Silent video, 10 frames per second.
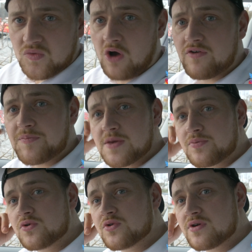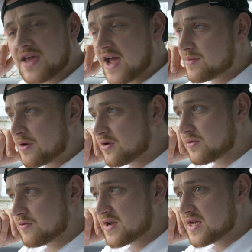other people who are getting the Model
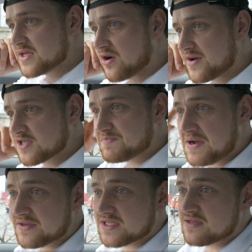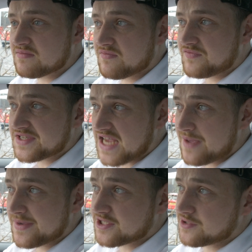3s are experiencing the
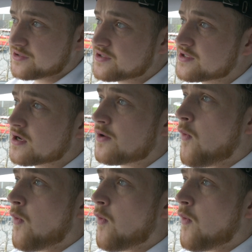same issues,